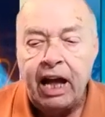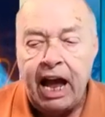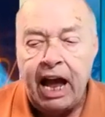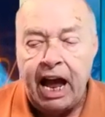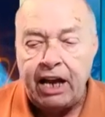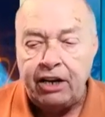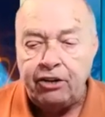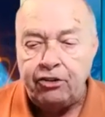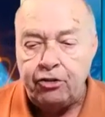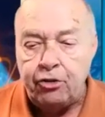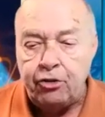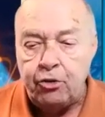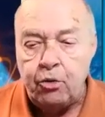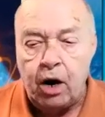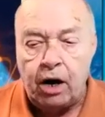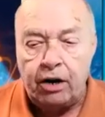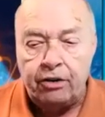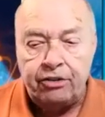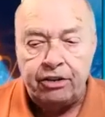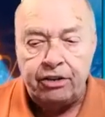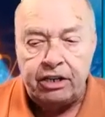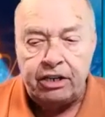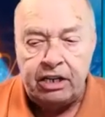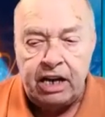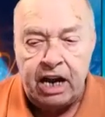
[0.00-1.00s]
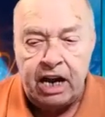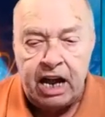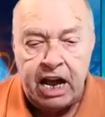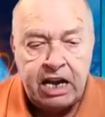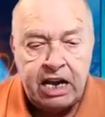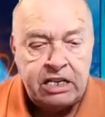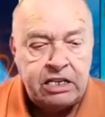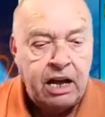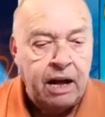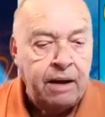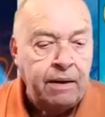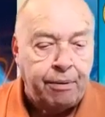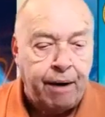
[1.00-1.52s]
and
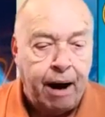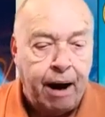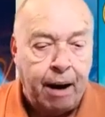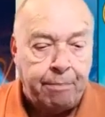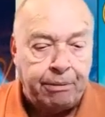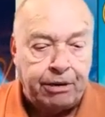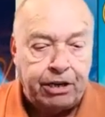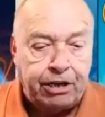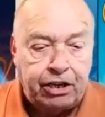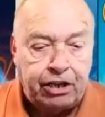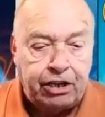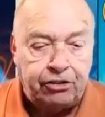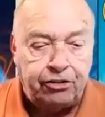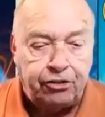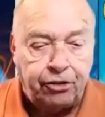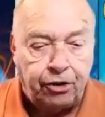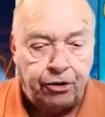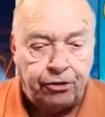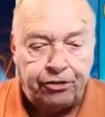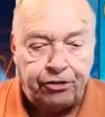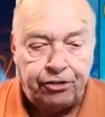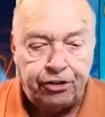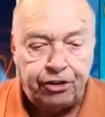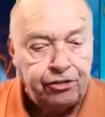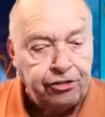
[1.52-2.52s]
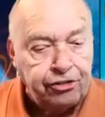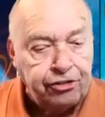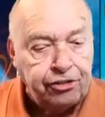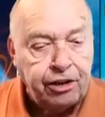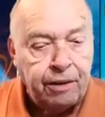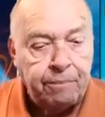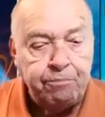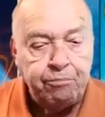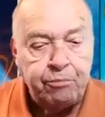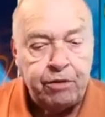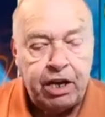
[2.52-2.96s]
208 property searches